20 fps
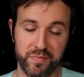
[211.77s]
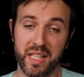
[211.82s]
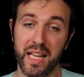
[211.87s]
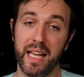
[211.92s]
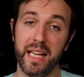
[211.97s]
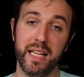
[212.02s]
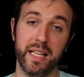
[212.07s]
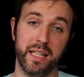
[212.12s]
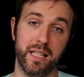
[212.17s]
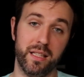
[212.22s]

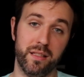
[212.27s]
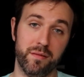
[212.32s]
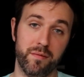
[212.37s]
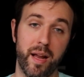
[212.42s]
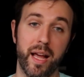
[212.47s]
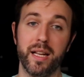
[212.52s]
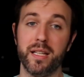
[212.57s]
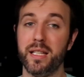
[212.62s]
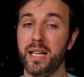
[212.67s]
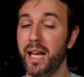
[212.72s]
Day
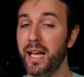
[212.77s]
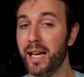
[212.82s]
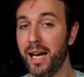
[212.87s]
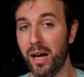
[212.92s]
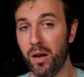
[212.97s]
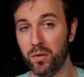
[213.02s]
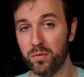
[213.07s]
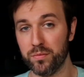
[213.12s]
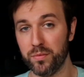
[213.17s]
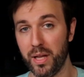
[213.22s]
in and day
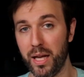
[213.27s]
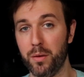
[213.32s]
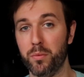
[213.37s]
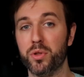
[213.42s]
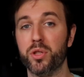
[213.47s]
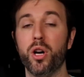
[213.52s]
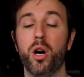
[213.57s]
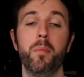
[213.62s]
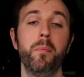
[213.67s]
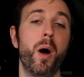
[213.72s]
out, I
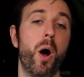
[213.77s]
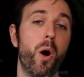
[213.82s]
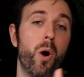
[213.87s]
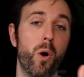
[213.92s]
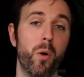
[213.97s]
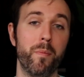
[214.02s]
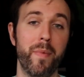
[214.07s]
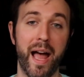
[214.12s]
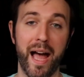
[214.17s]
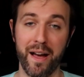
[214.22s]
would come
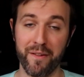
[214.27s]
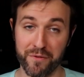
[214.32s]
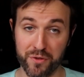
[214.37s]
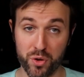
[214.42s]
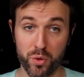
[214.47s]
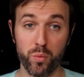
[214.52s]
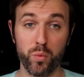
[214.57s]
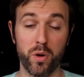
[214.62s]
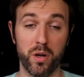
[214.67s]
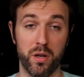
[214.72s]
home
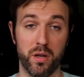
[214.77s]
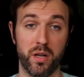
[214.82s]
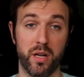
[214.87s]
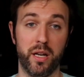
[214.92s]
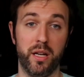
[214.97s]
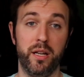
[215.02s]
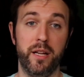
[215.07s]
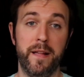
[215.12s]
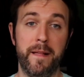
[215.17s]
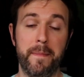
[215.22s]
after
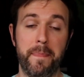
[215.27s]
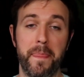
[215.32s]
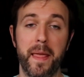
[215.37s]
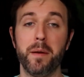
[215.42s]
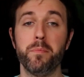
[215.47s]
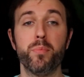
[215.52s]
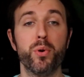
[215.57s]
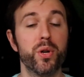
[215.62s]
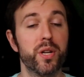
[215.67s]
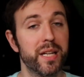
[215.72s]
work
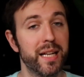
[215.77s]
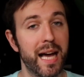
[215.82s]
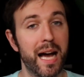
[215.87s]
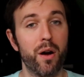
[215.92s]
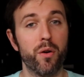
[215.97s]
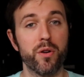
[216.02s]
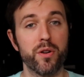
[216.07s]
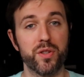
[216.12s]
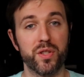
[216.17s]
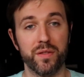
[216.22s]
and put in
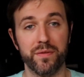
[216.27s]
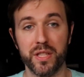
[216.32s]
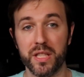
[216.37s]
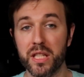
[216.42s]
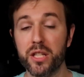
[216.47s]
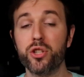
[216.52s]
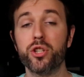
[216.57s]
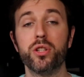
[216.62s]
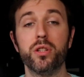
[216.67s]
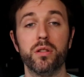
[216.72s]
hours of
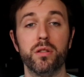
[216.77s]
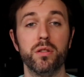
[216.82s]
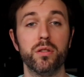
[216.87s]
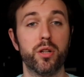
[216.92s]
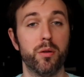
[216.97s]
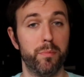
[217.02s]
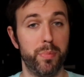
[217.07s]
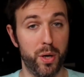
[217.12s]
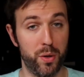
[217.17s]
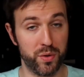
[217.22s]
additional
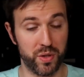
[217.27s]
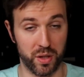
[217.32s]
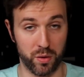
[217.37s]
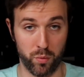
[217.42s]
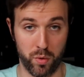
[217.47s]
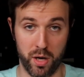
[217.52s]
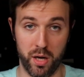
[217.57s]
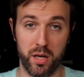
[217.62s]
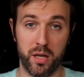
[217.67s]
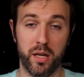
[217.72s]

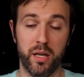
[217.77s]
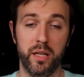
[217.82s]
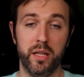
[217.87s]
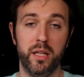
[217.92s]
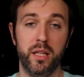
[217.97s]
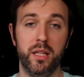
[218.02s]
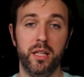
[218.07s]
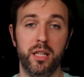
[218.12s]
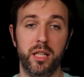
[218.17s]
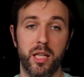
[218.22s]
composing work,
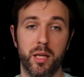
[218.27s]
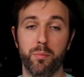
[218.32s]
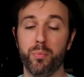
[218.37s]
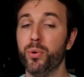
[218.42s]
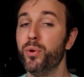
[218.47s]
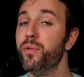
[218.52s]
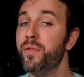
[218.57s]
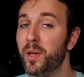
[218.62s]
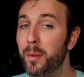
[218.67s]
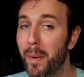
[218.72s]

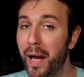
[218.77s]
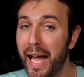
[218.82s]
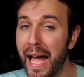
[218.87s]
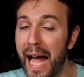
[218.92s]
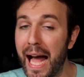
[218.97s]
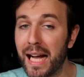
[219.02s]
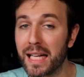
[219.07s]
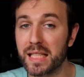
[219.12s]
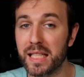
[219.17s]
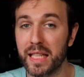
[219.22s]
improving my
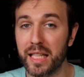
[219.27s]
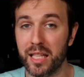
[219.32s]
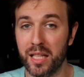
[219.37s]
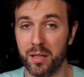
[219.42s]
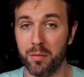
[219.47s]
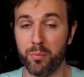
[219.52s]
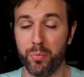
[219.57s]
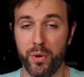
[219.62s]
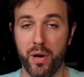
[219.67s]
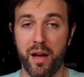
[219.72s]
acting and
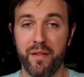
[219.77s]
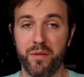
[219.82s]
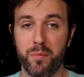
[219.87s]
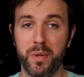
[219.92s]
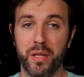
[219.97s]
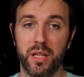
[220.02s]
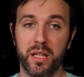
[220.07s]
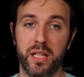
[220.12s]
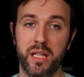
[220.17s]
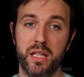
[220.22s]
improv
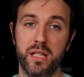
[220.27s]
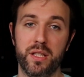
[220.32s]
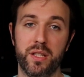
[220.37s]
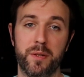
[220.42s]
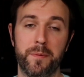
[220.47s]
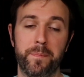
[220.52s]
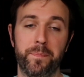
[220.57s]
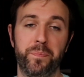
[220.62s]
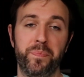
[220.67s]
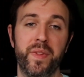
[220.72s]

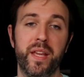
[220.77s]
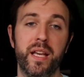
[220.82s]
abilities,